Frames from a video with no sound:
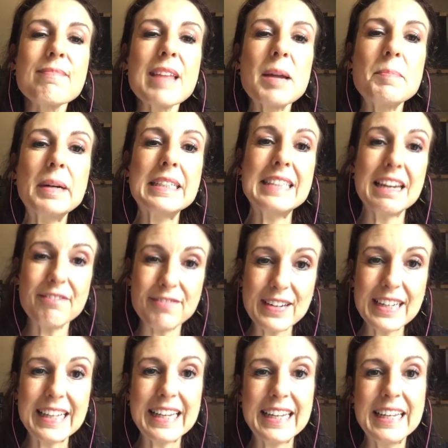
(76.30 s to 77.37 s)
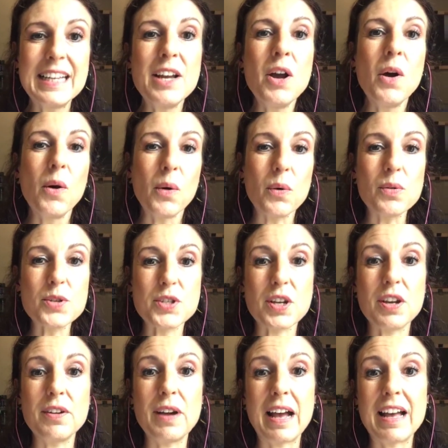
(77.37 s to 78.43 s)
But definitely
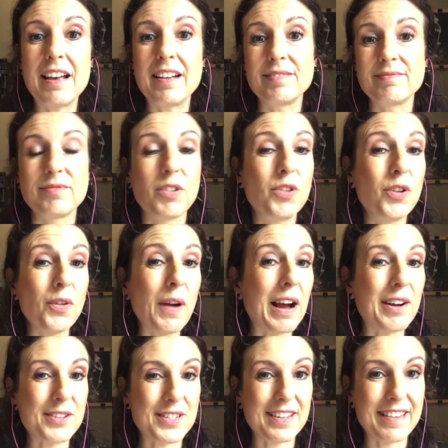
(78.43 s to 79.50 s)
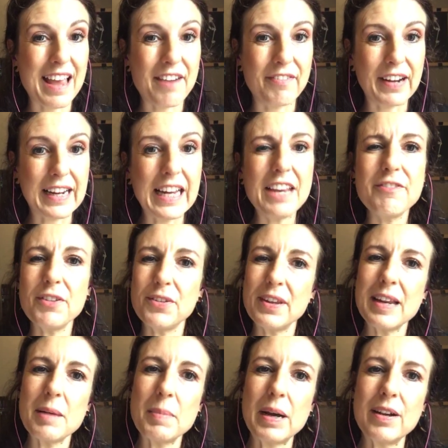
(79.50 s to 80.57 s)
also throughout South Africa. If you think
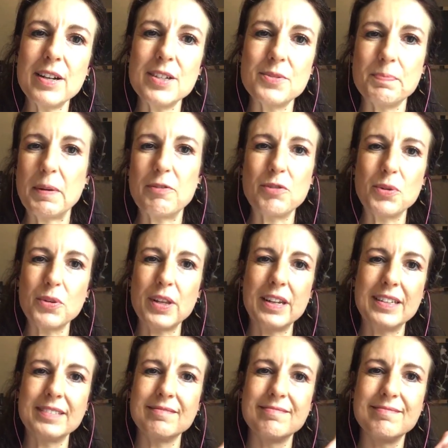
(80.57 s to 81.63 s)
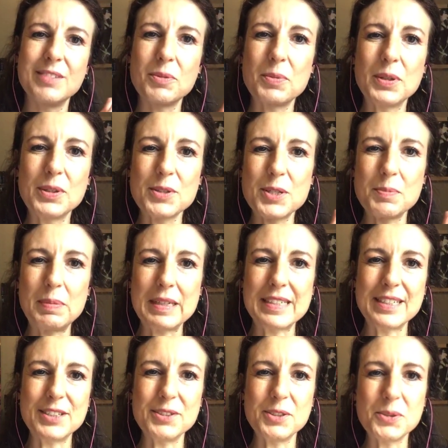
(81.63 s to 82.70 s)
about it, before the world split
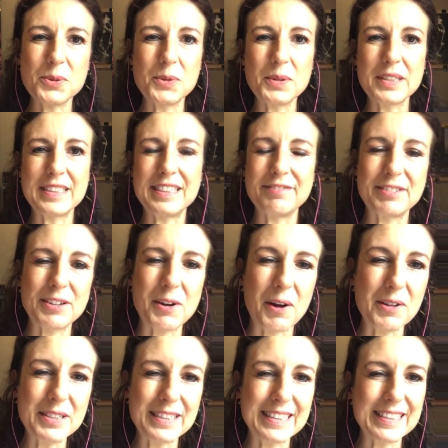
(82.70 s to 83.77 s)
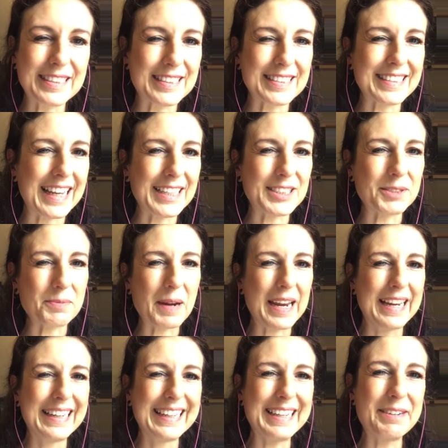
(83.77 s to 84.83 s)
into all its different continents, guess where
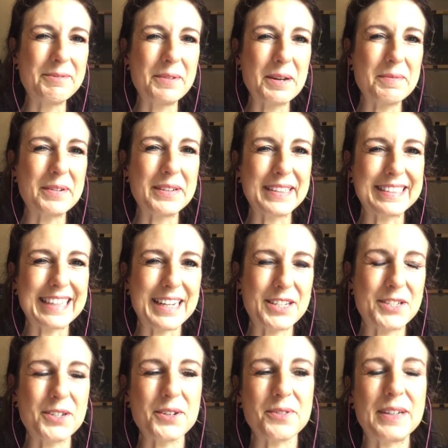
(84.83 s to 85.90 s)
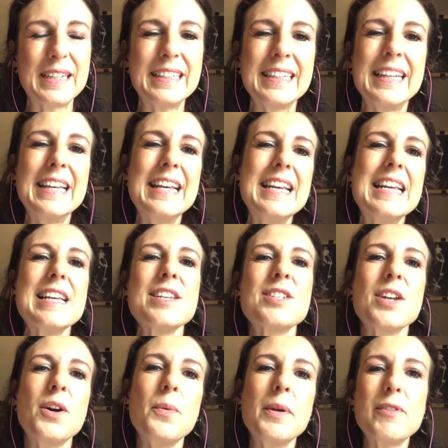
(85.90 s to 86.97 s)
we were attached to, right?
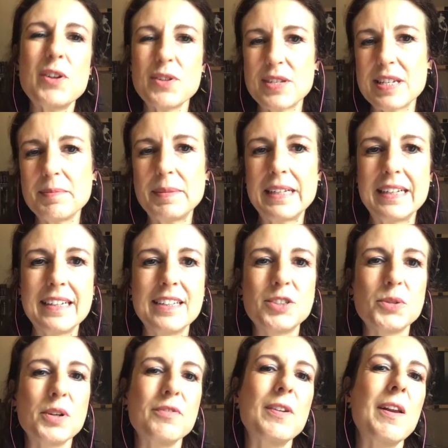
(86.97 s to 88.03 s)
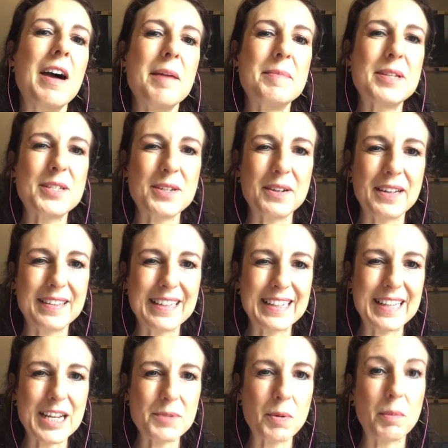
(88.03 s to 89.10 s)
So we've got similar sort of climates, so I think
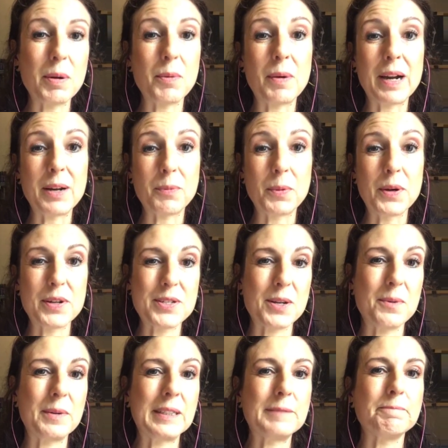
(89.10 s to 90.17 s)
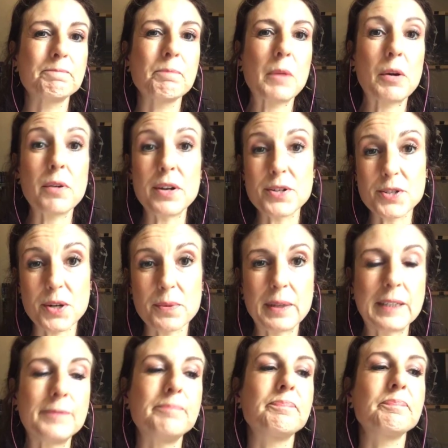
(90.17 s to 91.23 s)
that's probably why it works so well, grows so well